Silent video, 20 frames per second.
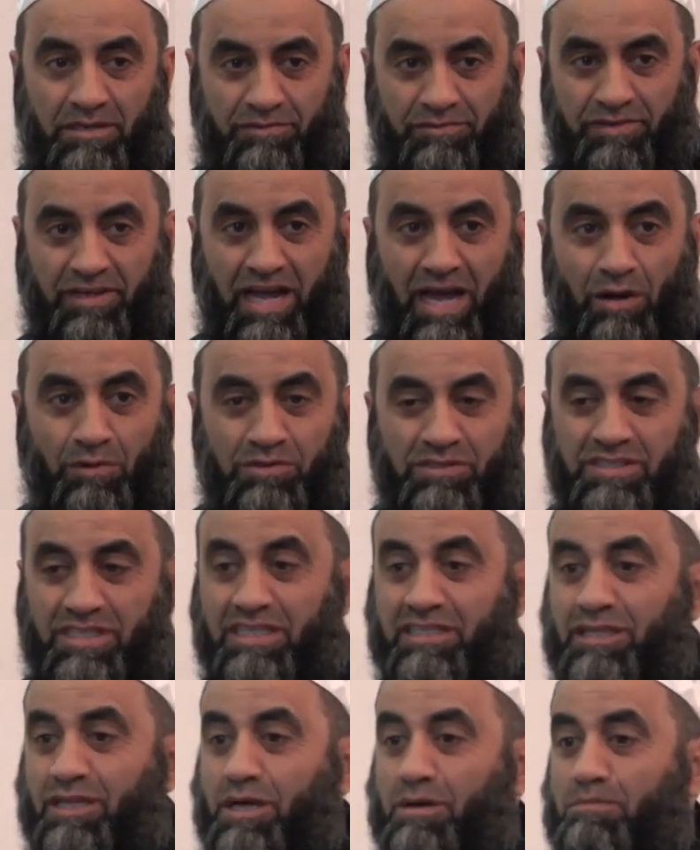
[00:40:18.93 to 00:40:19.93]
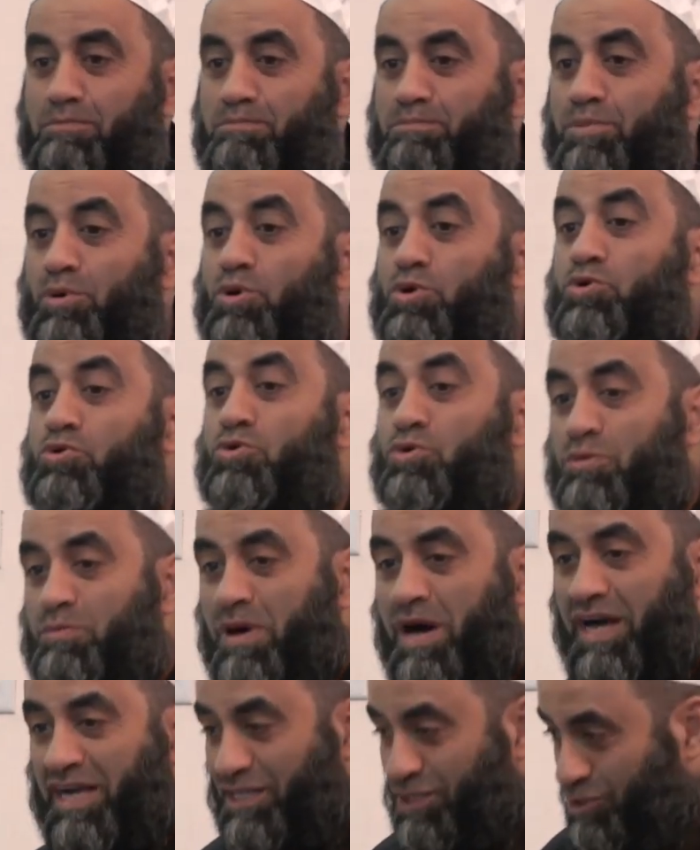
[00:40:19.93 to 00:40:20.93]
Fir'aun said,
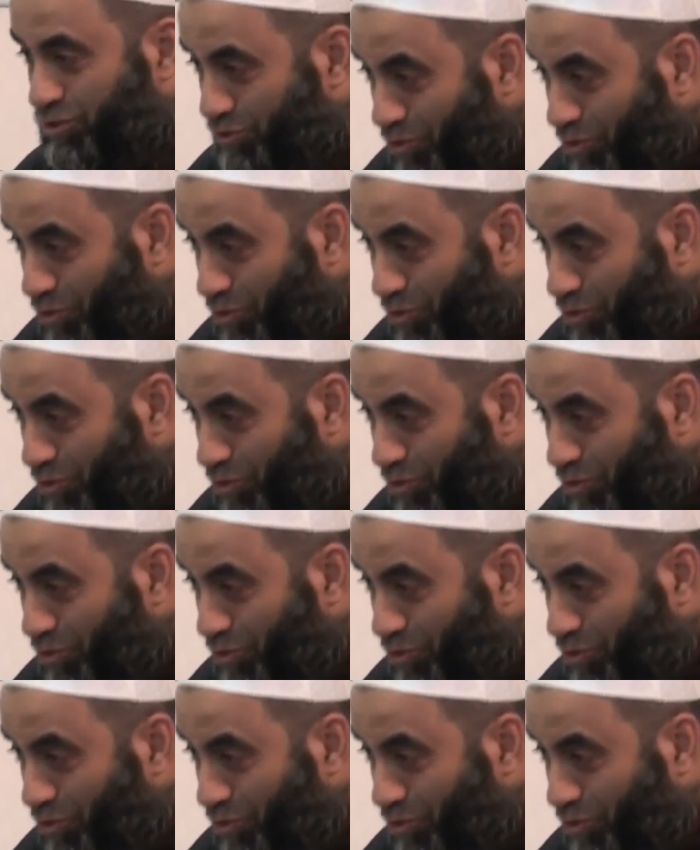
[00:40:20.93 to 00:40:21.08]
Rabbukuma. He's